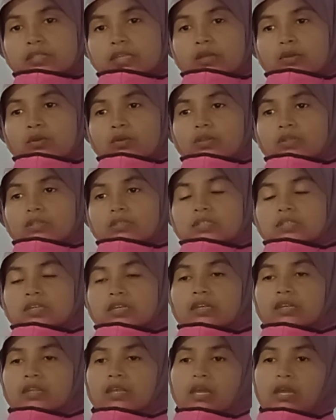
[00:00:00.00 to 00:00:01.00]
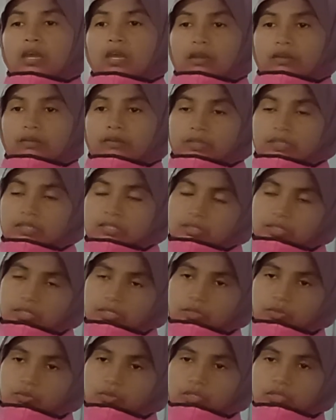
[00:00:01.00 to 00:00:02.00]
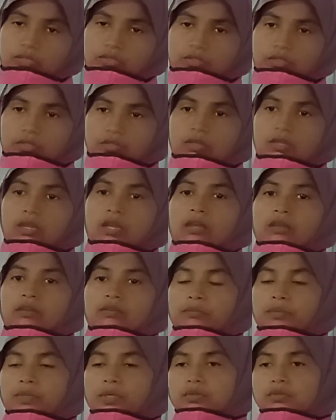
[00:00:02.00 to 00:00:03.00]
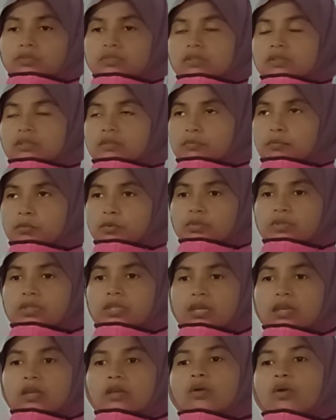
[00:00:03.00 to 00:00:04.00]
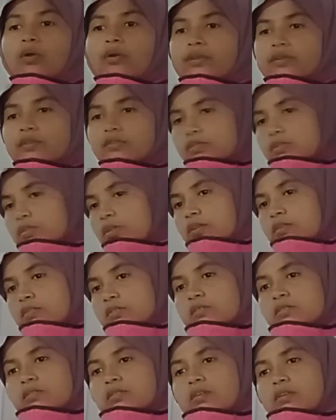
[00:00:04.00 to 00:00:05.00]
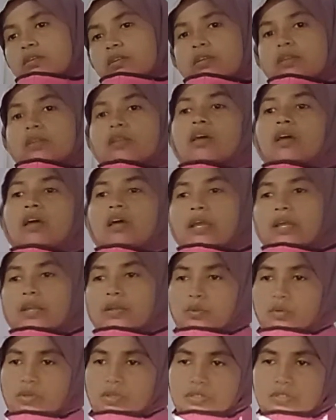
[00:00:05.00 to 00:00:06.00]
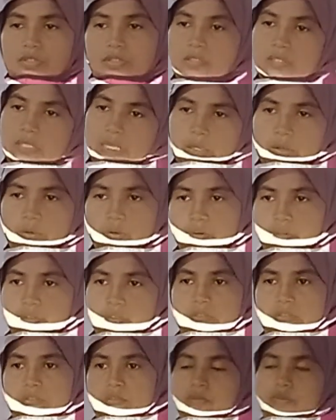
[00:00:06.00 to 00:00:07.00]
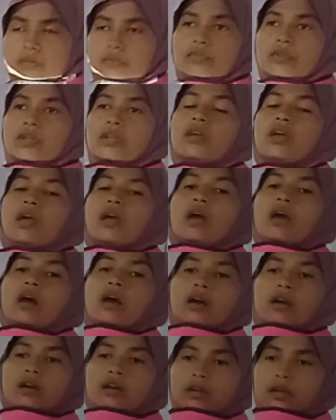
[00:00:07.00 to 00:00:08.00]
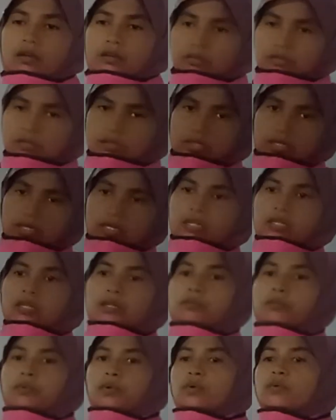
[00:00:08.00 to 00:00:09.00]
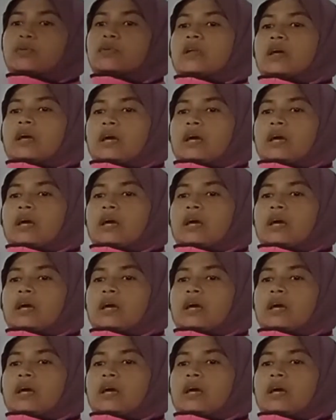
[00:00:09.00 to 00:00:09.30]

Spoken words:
psychology and what is education, because both are coincidence in education psychology. So we study about